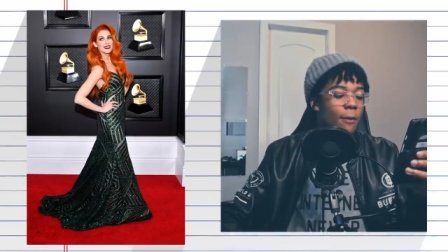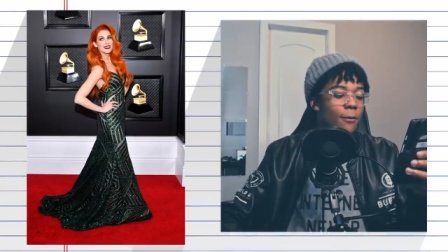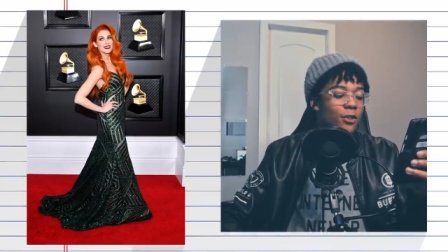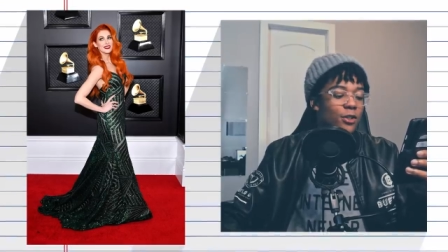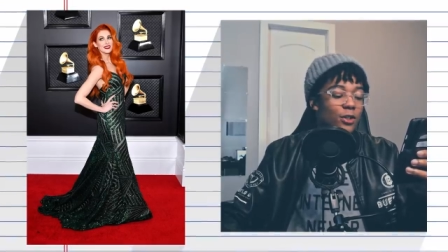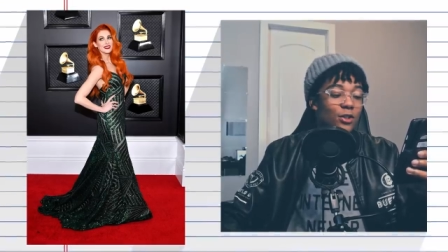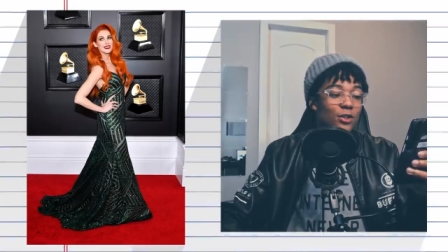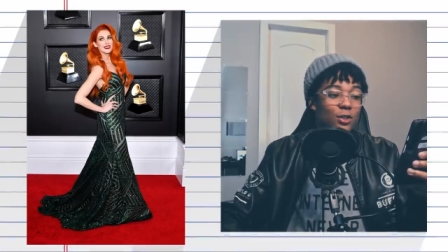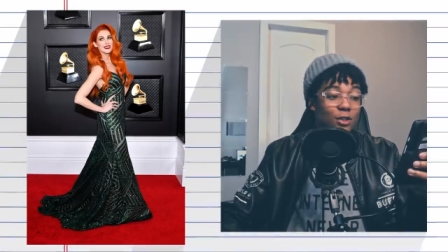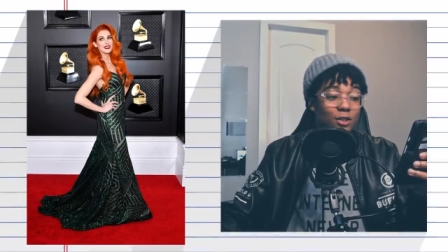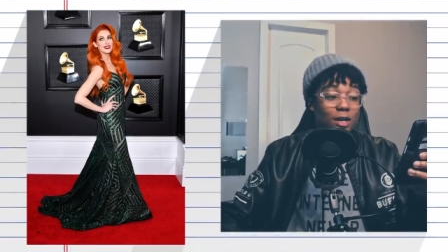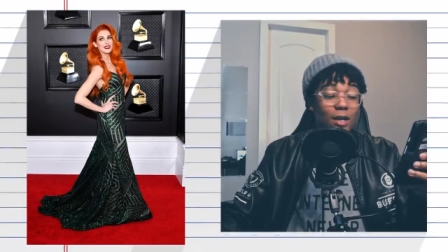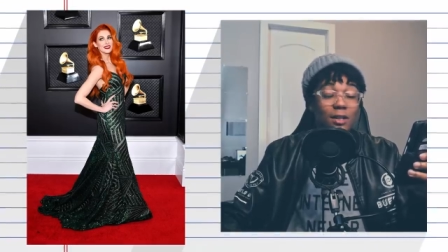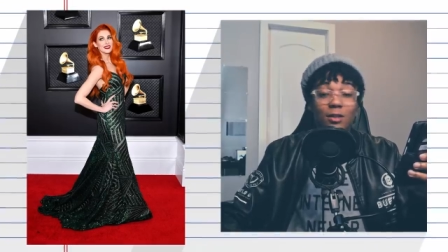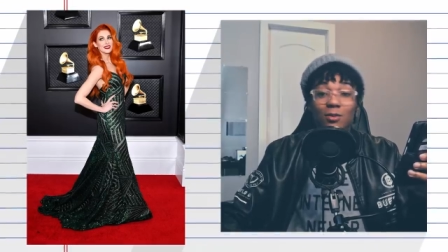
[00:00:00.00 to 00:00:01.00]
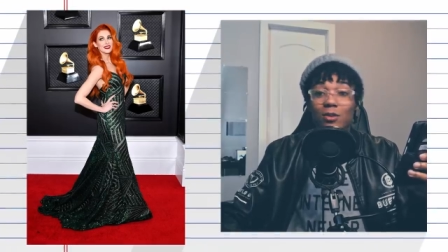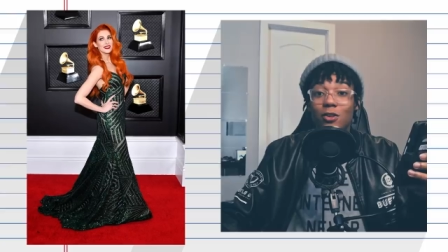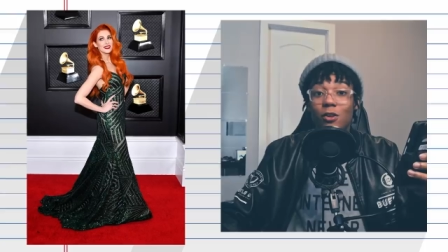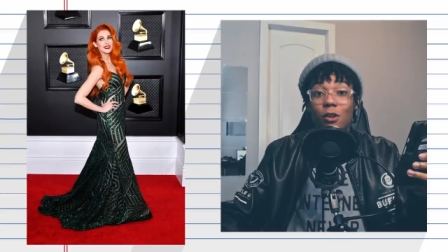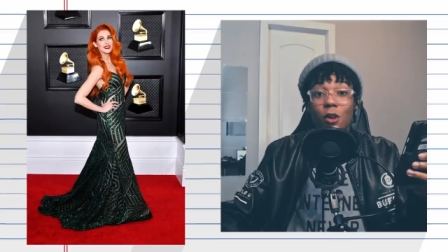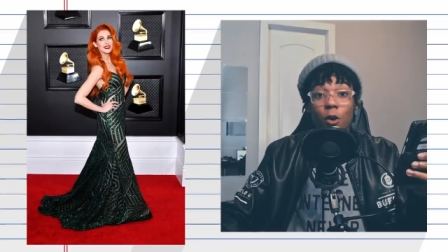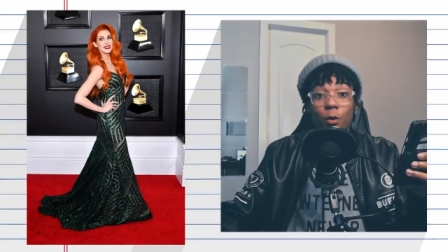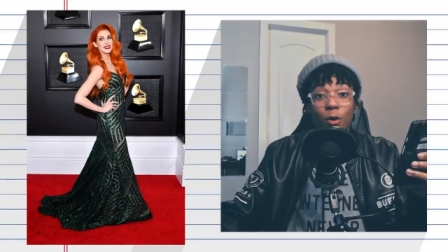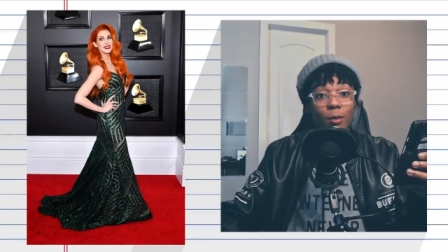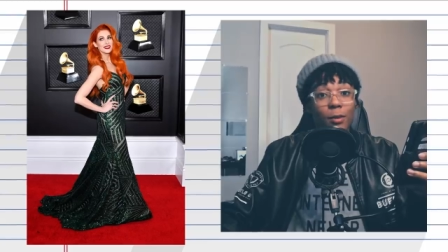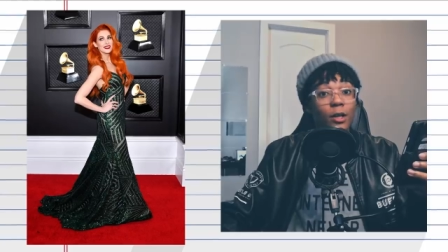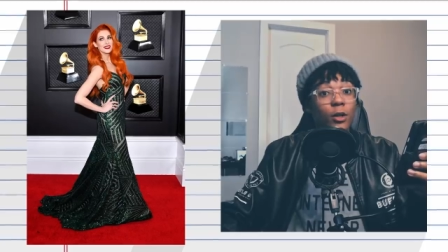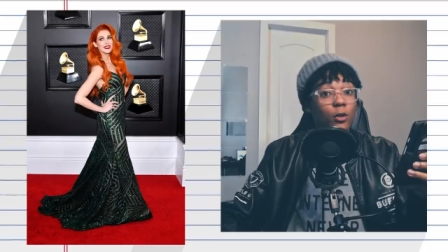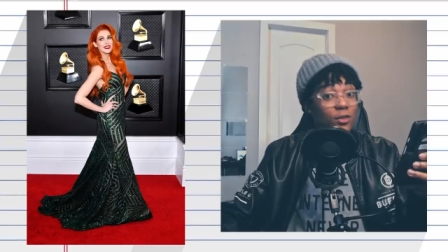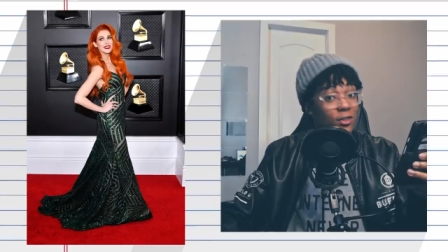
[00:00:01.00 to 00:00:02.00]
she just decided to be The Little
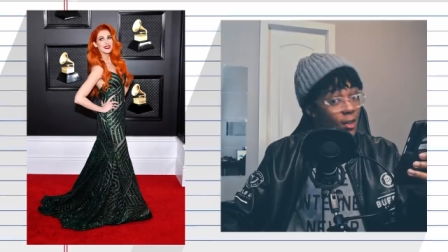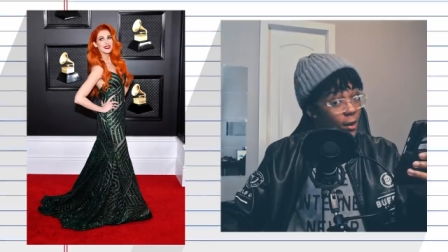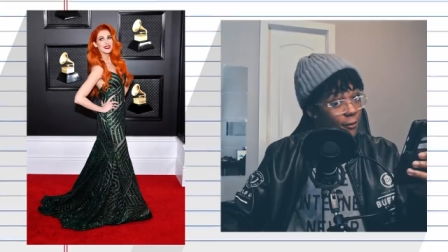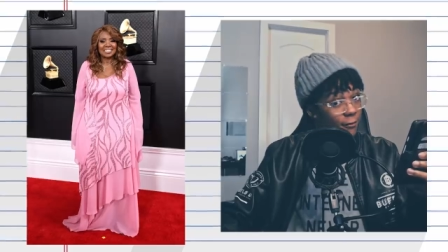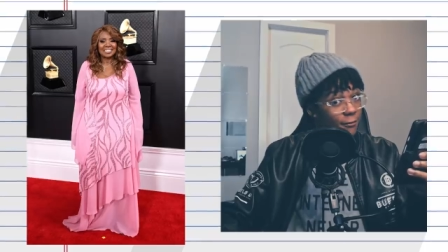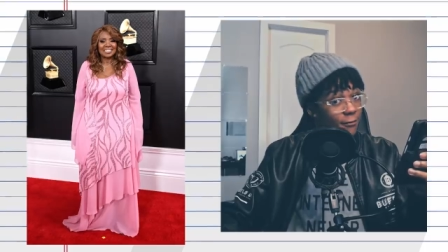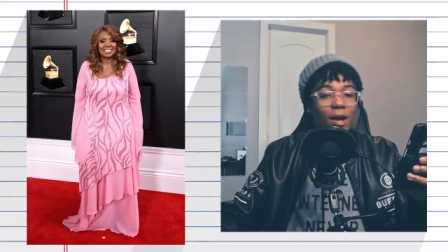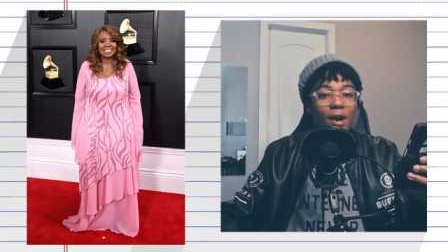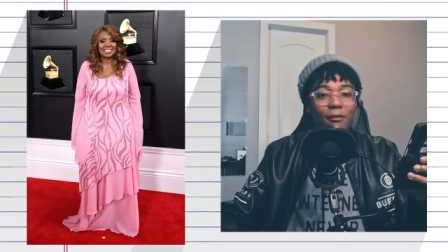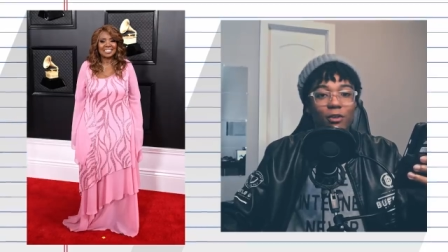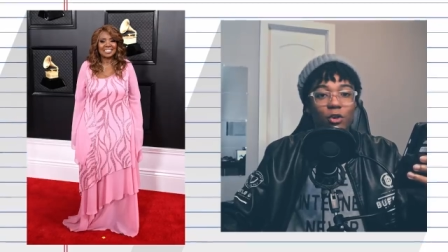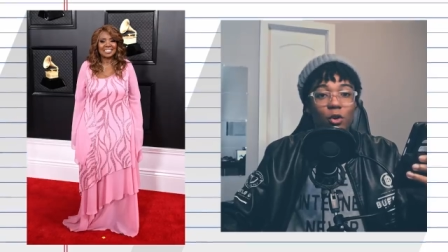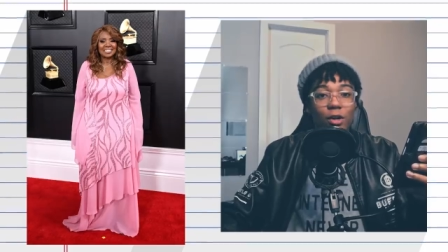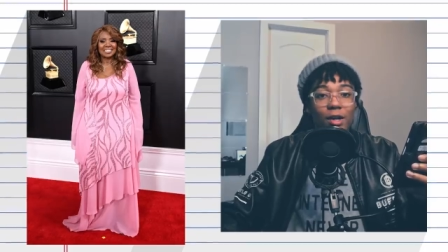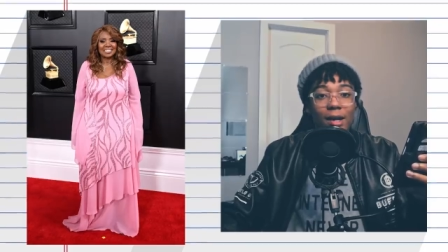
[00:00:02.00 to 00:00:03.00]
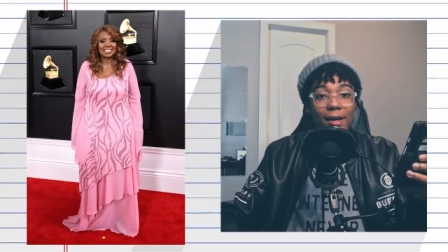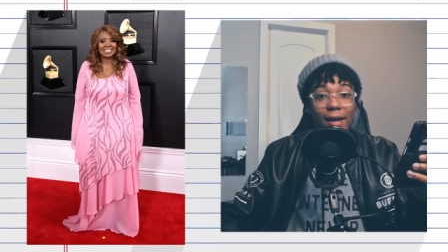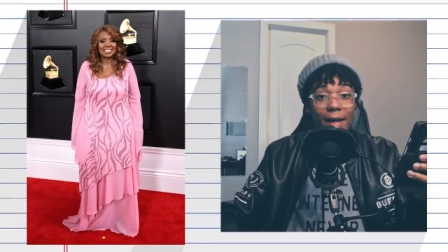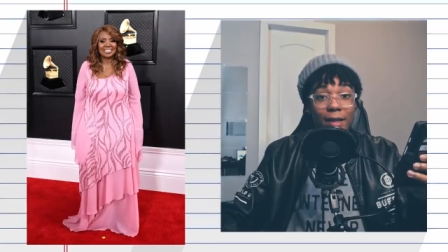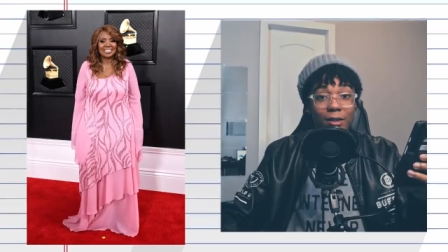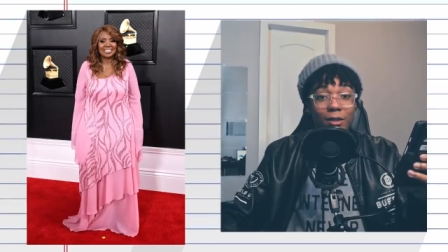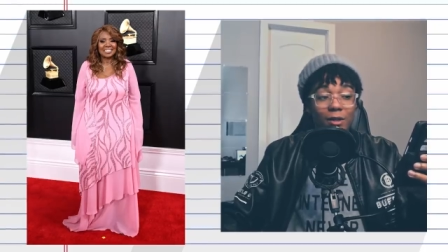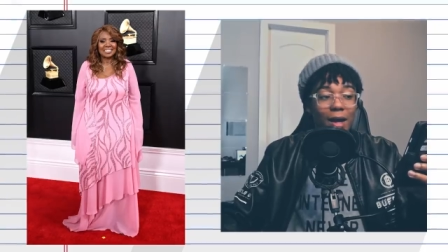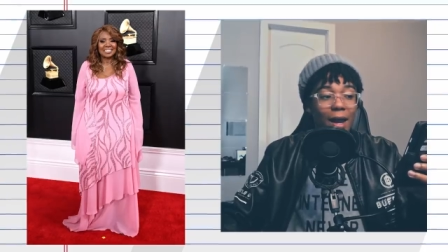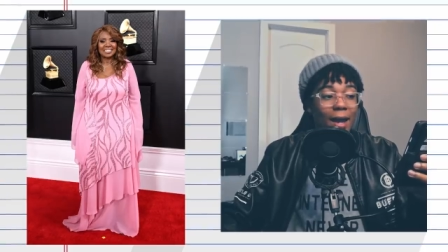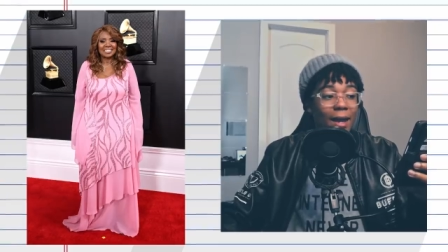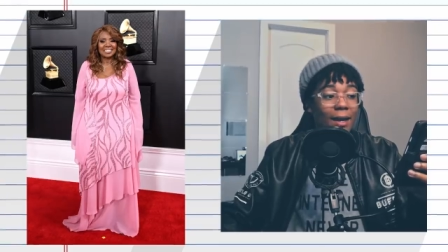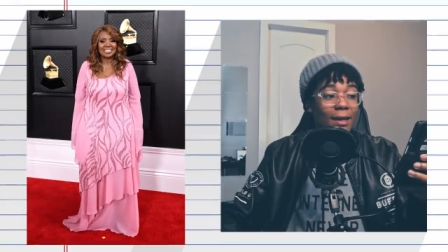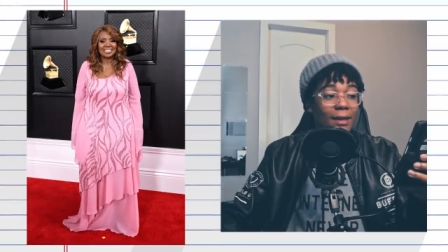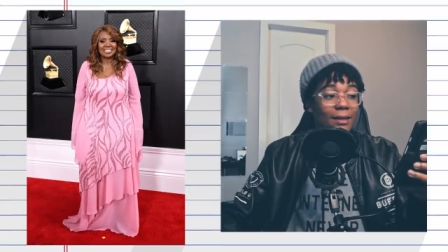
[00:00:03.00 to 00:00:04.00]
Mermaid herself. Here we have Gloria Gaynor,
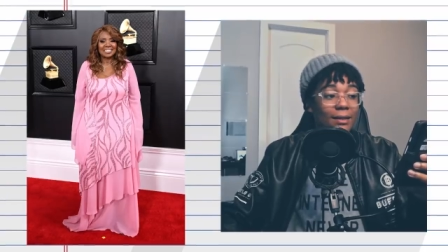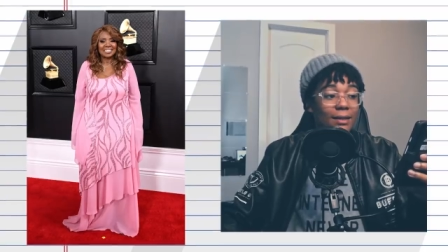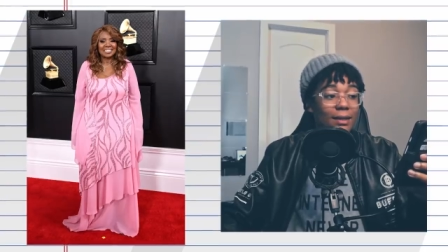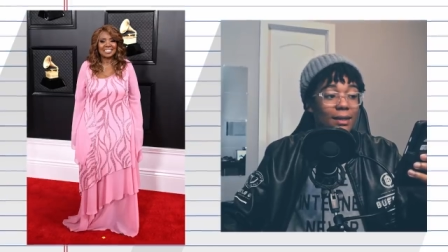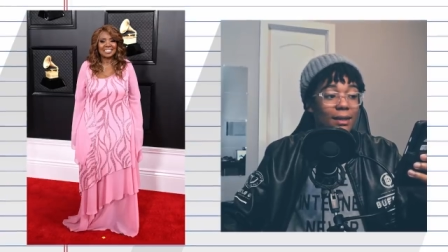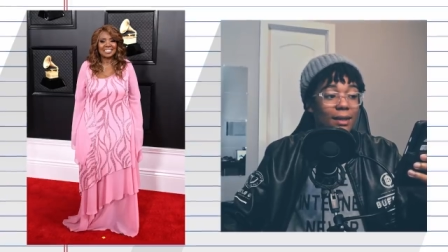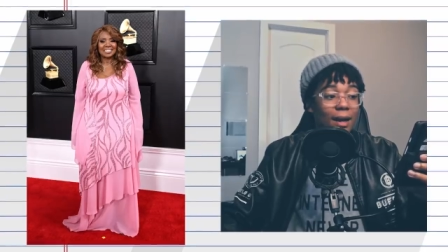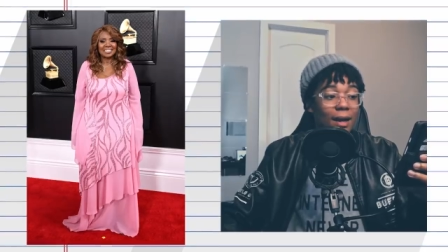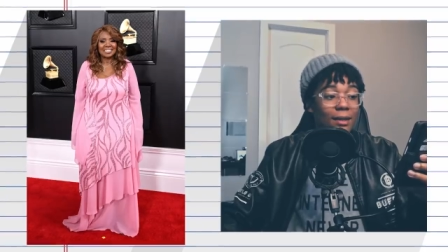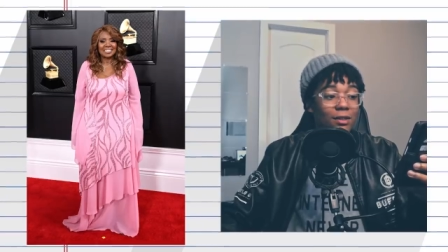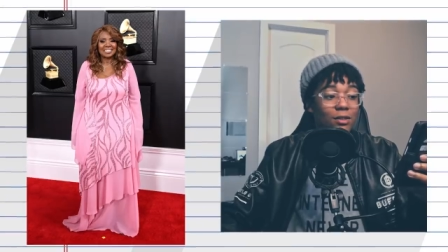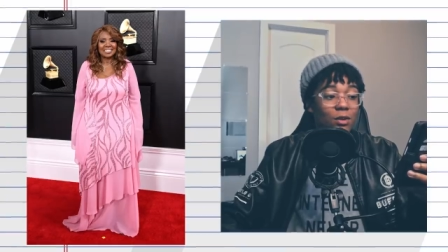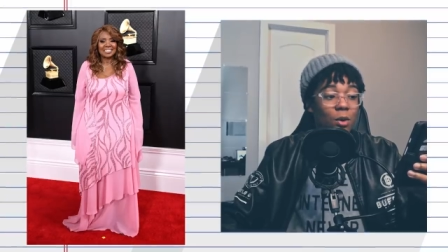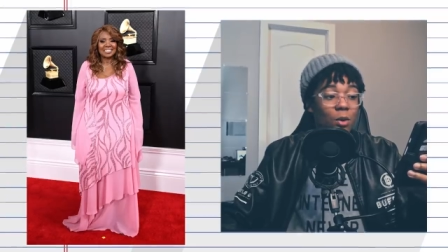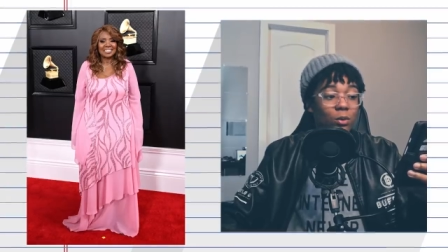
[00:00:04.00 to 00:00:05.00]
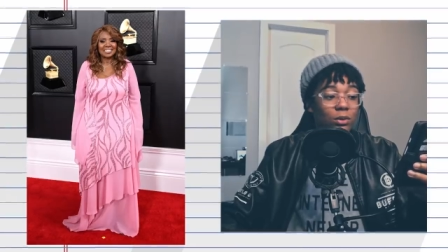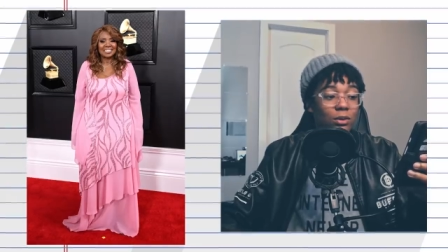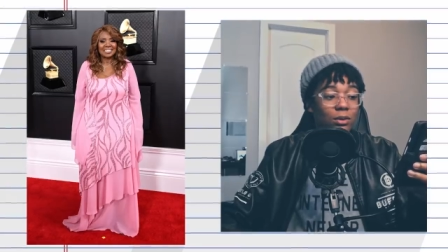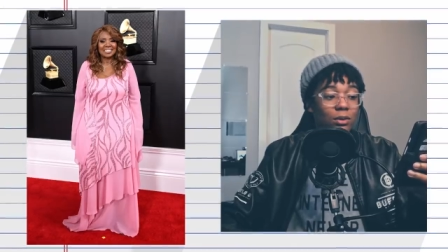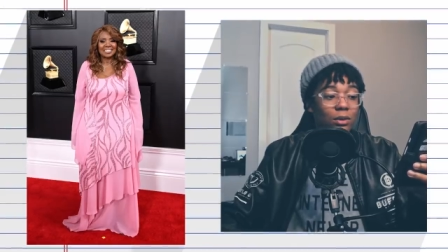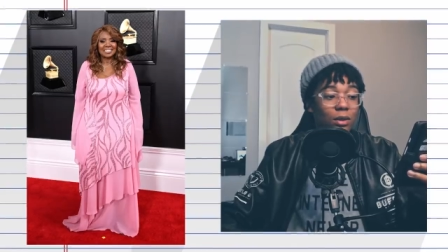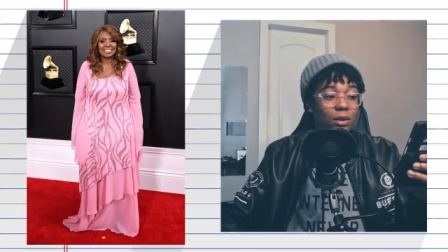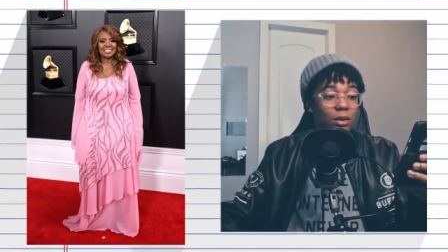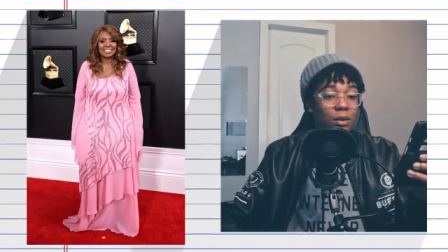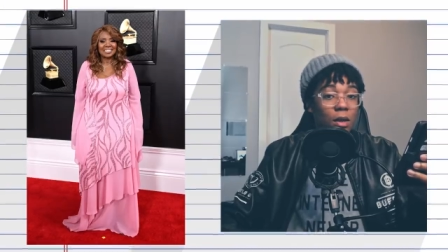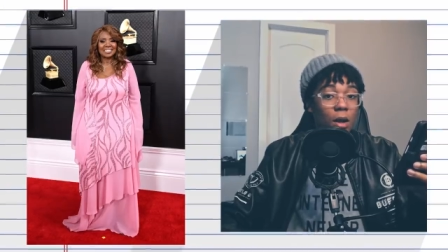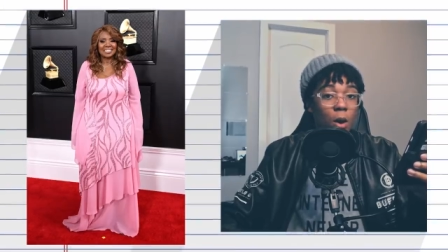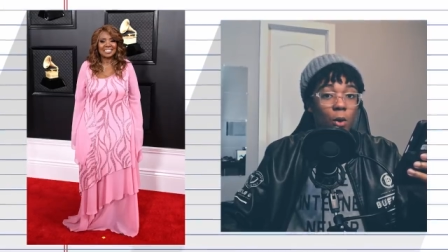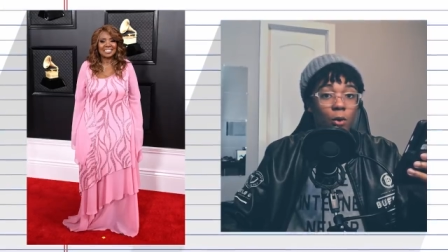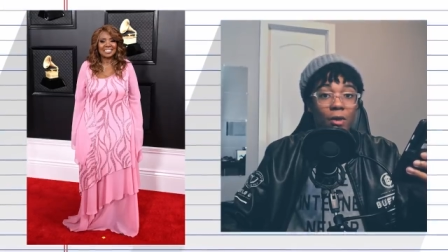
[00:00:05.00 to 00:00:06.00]
and I don't
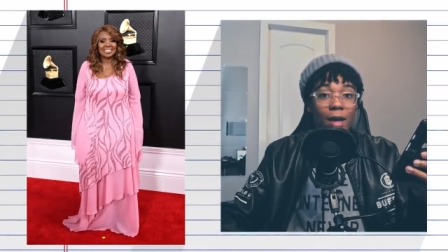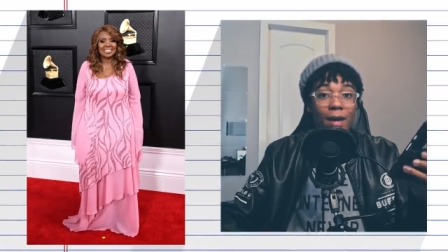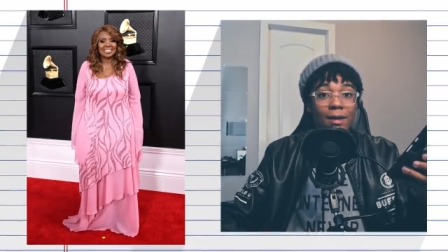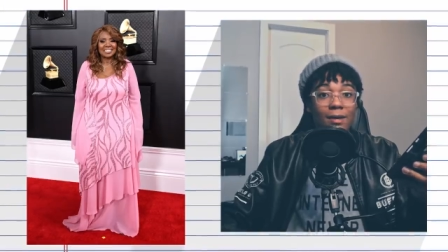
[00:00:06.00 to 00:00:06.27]
know who that